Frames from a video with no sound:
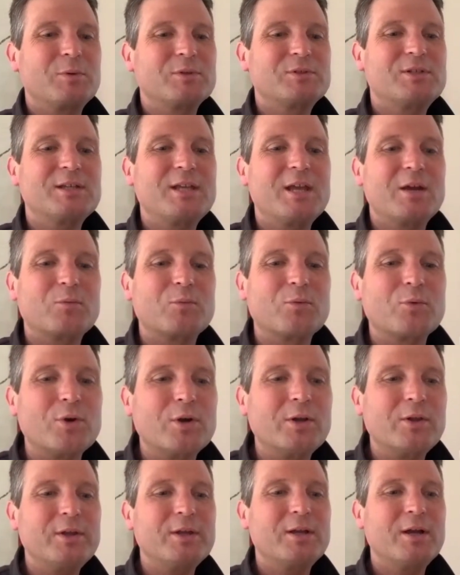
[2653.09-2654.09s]
was to get
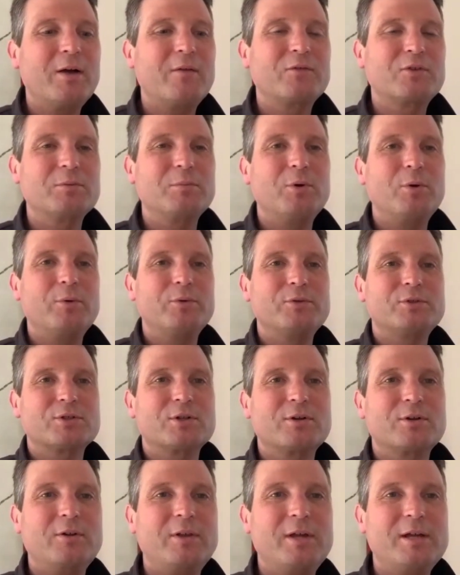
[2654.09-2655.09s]
really comfortable with
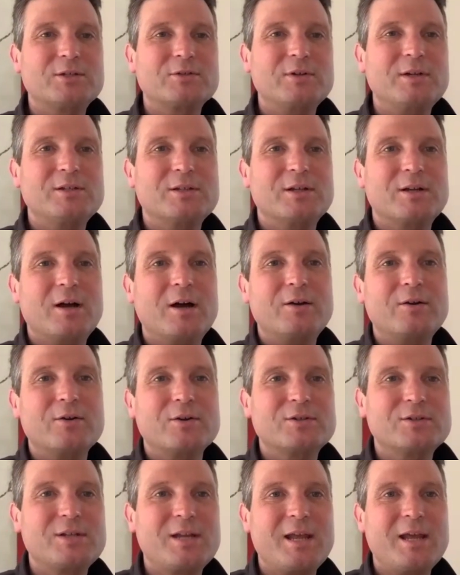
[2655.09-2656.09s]
journal entries and
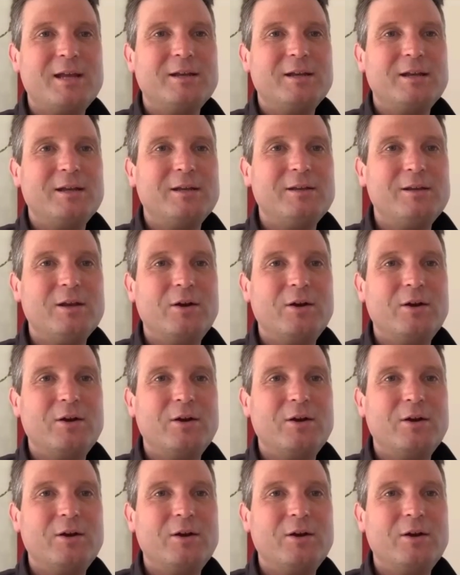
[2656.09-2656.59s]
understanding,